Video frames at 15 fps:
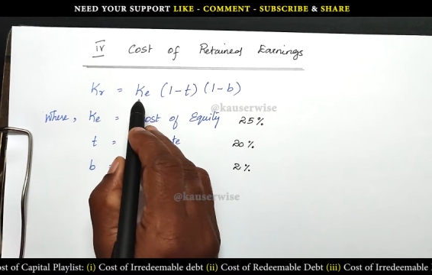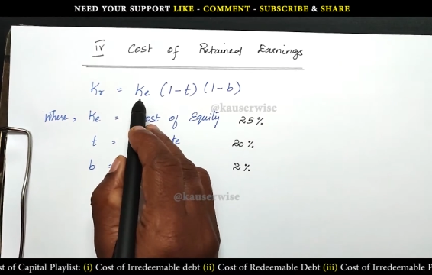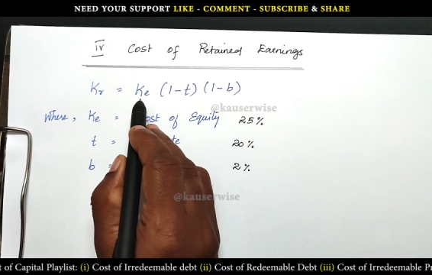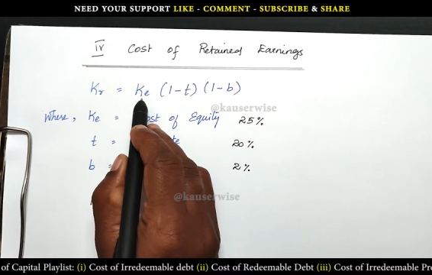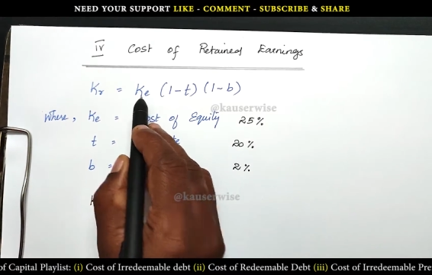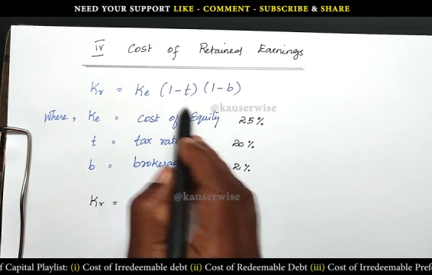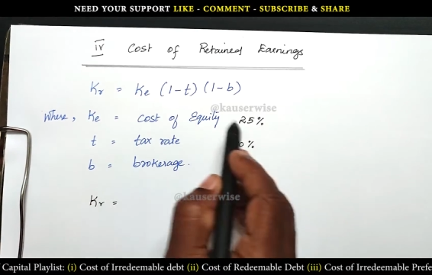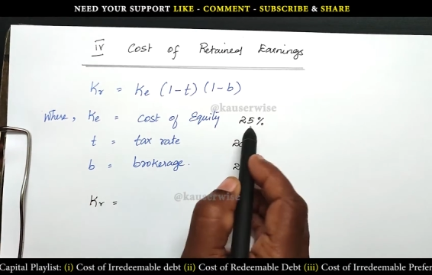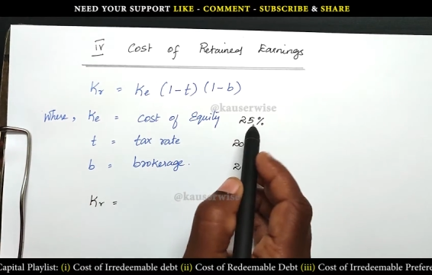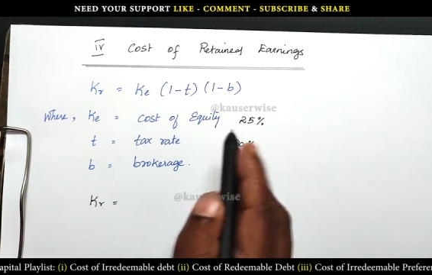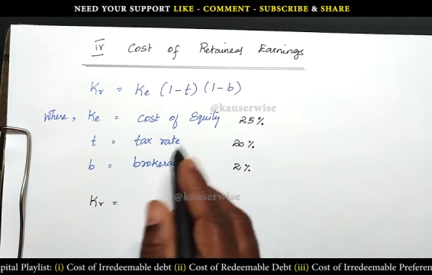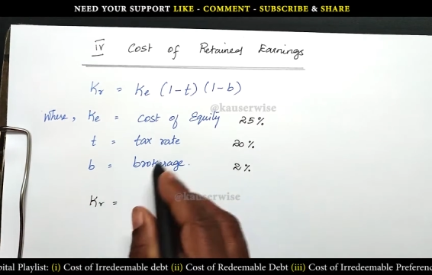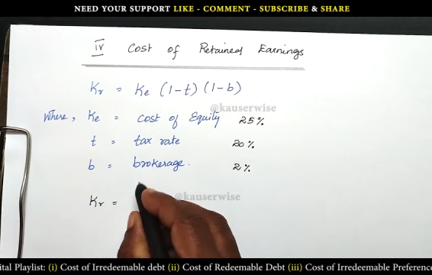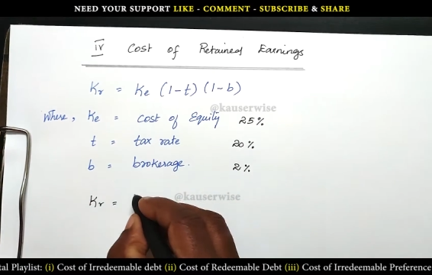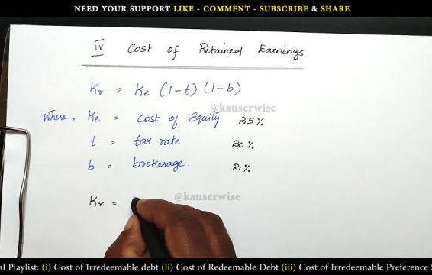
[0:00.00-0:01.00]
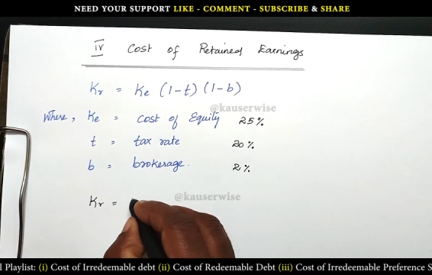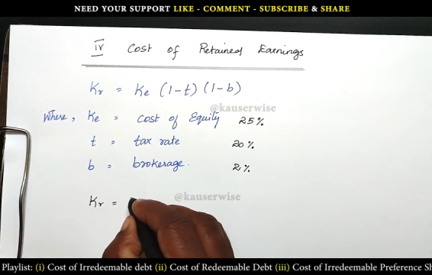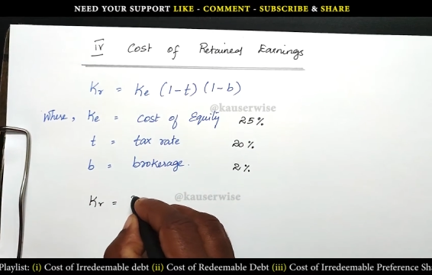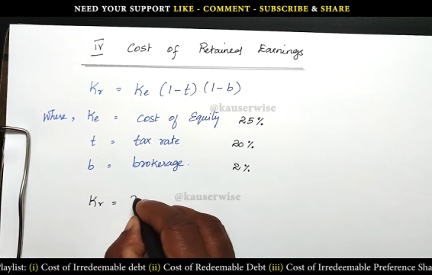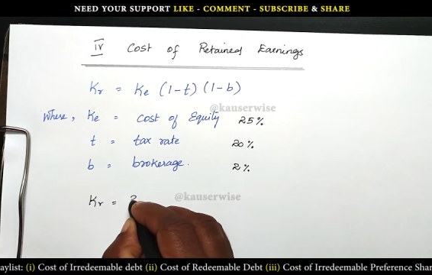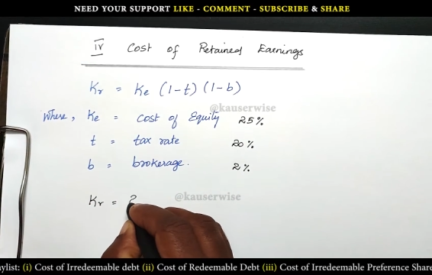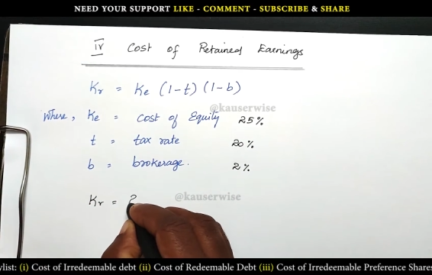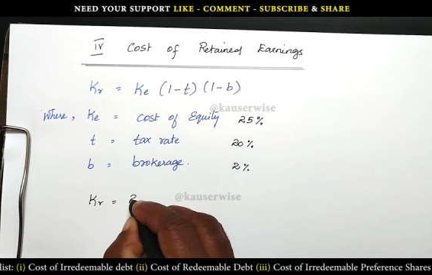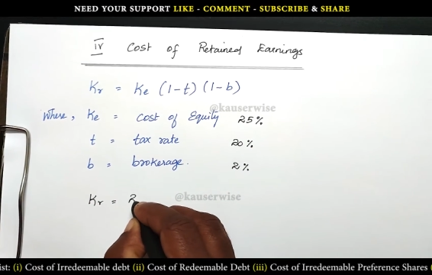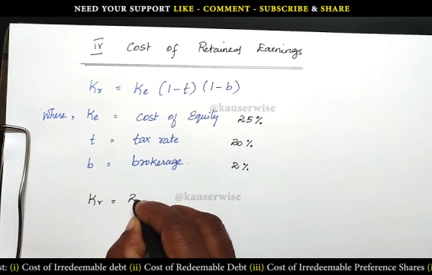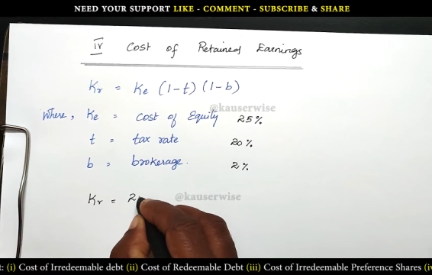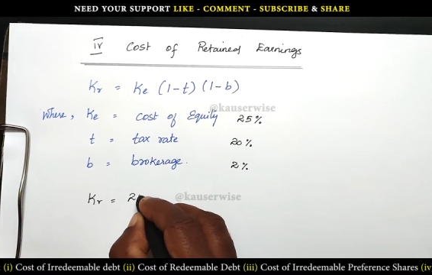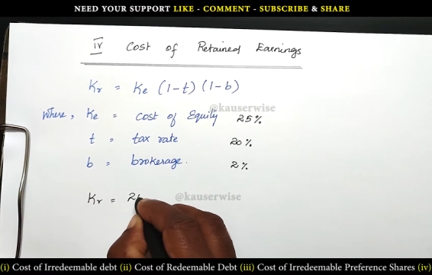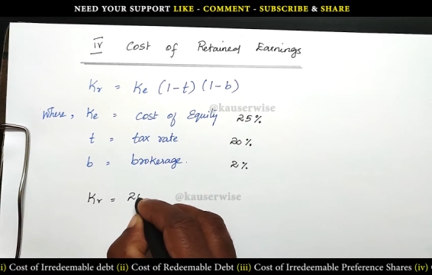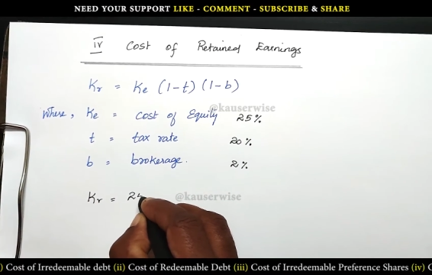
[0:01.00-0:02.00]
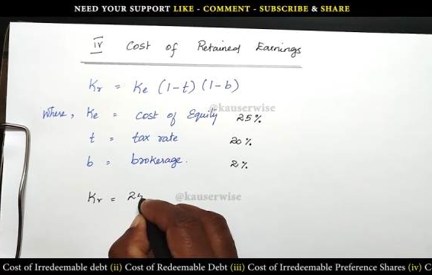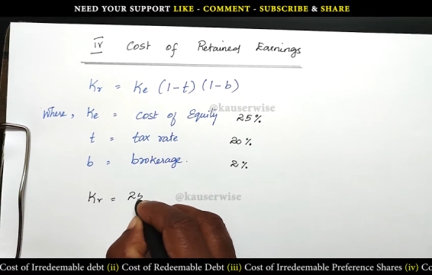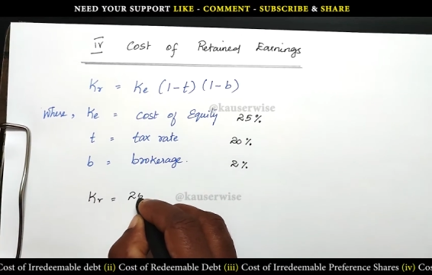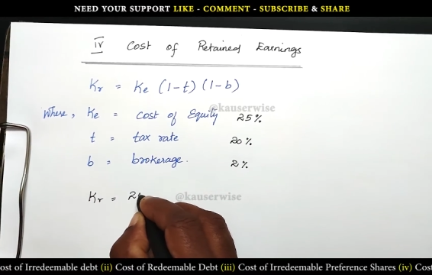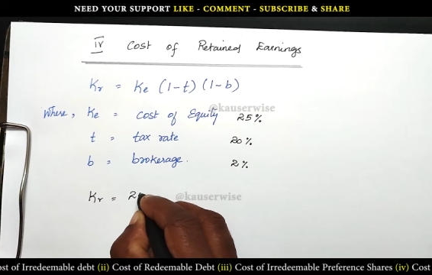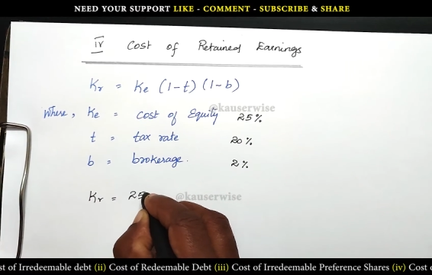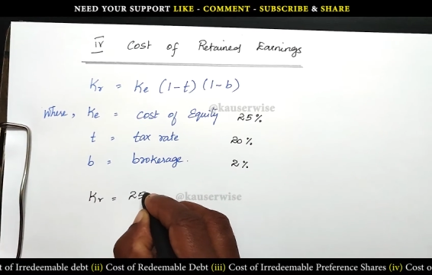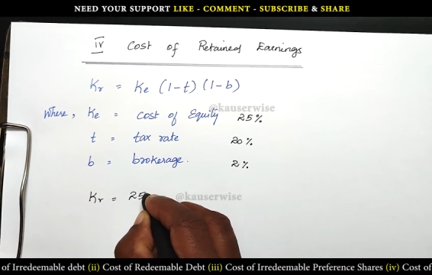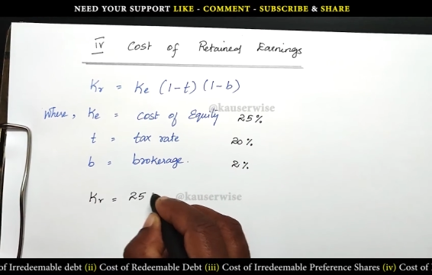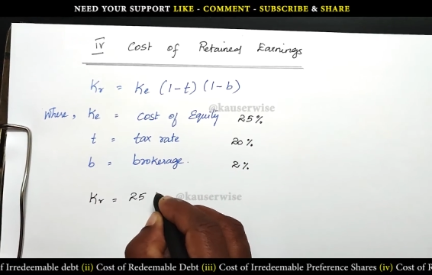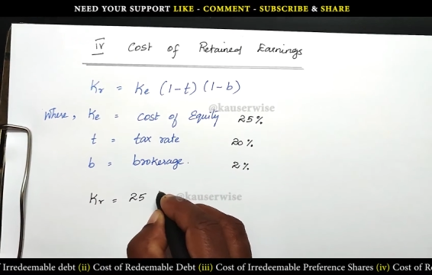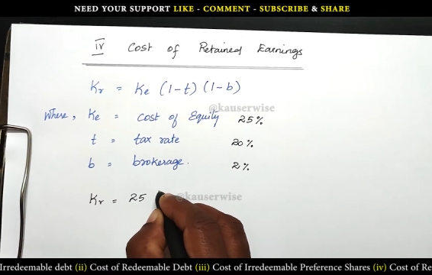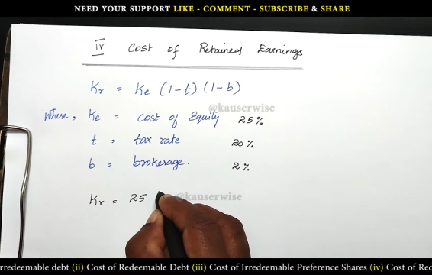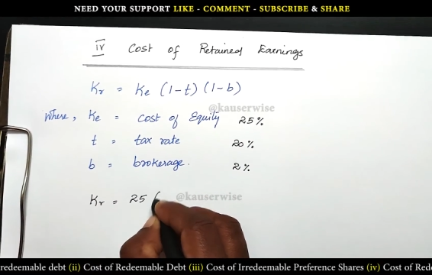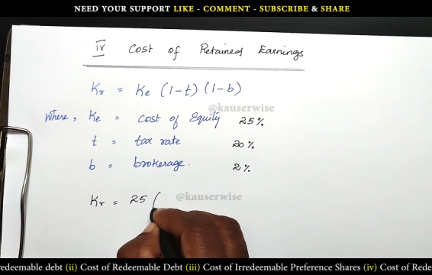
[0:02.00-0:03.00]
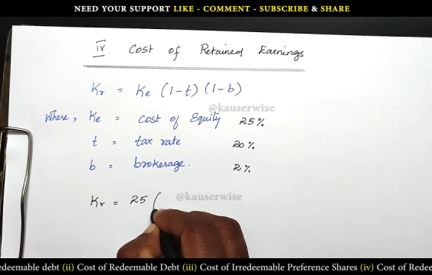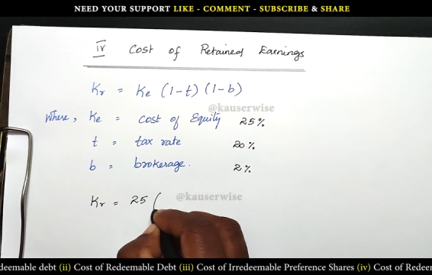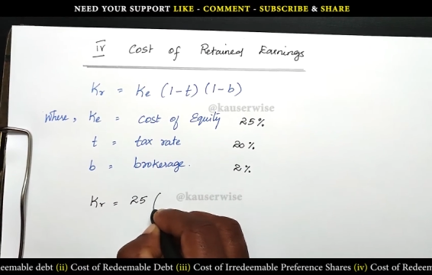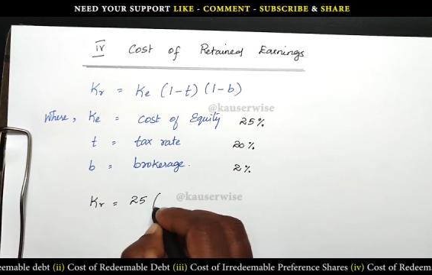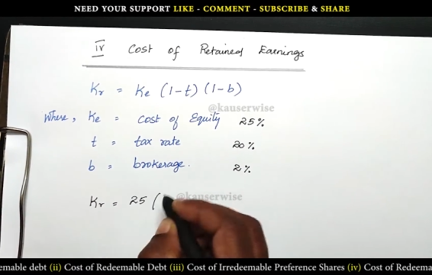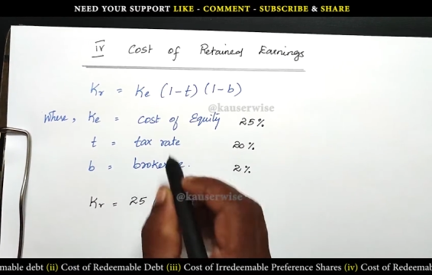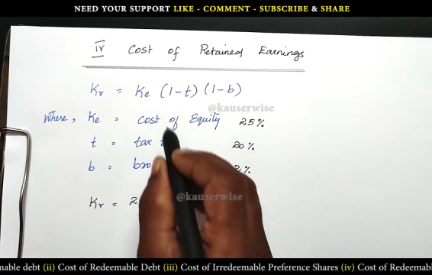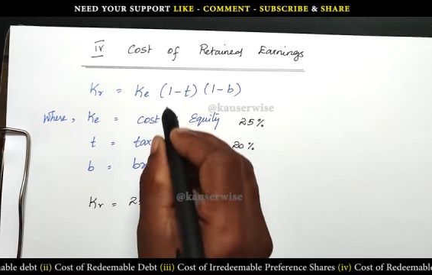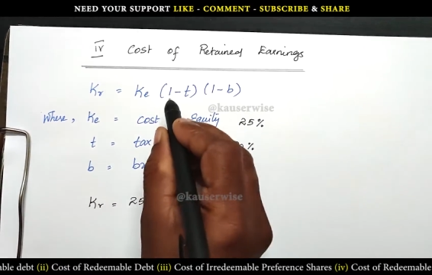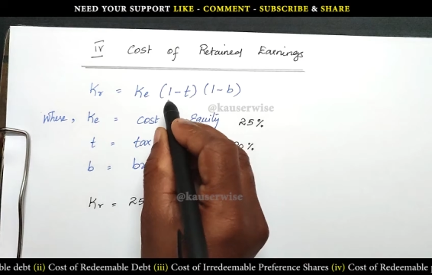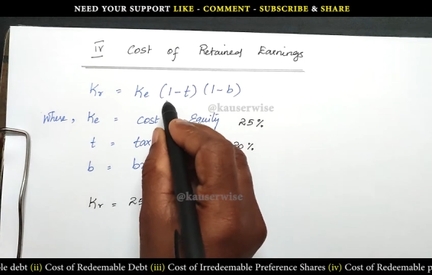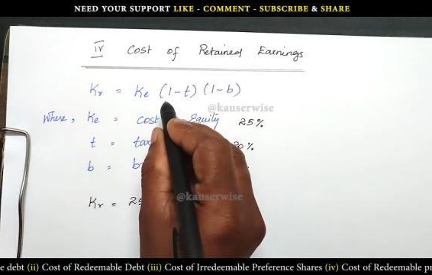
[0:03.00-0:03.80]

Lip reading: Nobody's mouth can be seen.